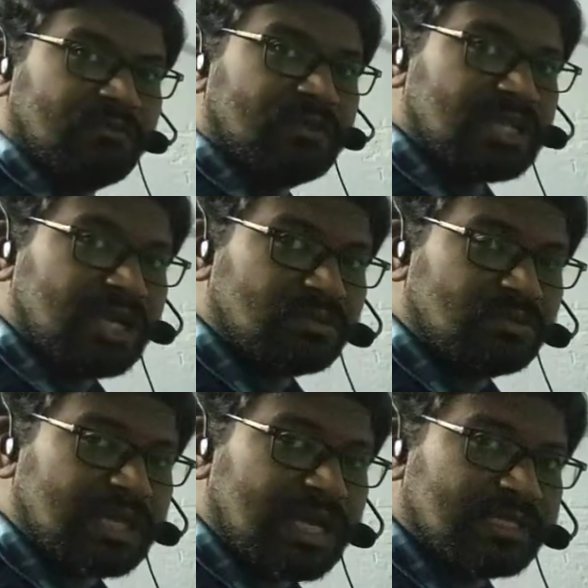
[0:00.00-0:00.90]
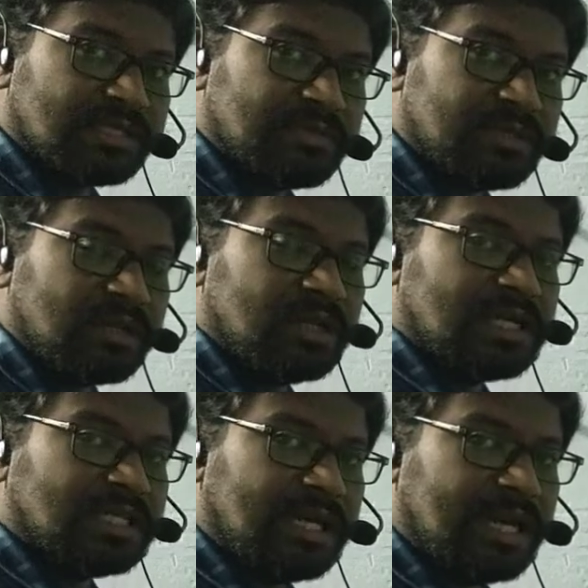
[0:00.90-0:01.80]
Which are those ions?
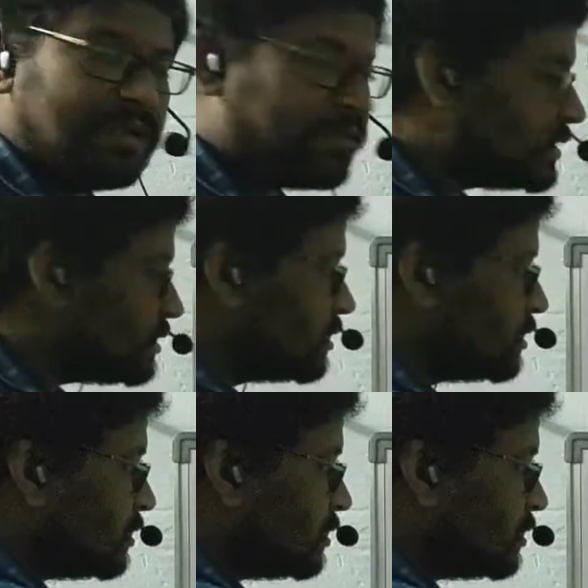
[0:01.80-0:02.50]
3D1